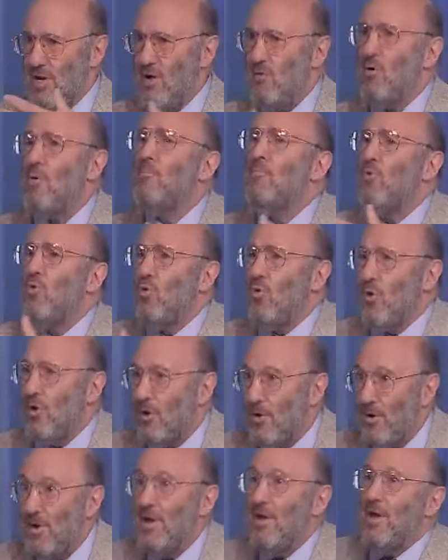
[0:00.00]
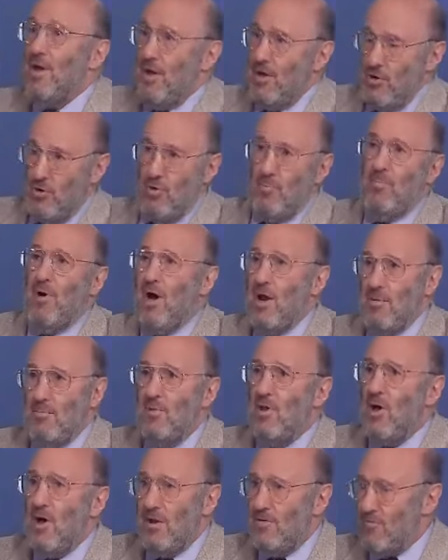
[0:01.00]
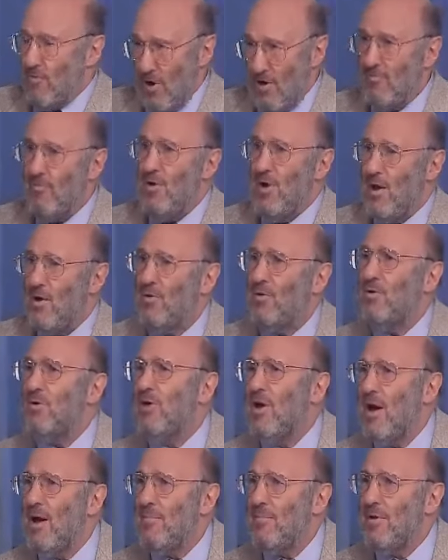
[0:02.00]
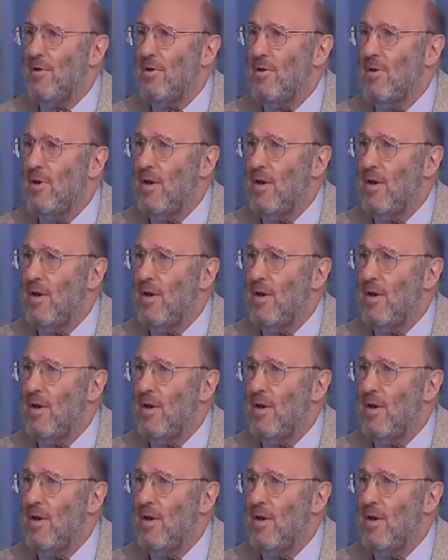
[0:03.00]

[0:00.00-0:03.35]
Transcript: an hour more in your bottom line for every hour you got me. Mm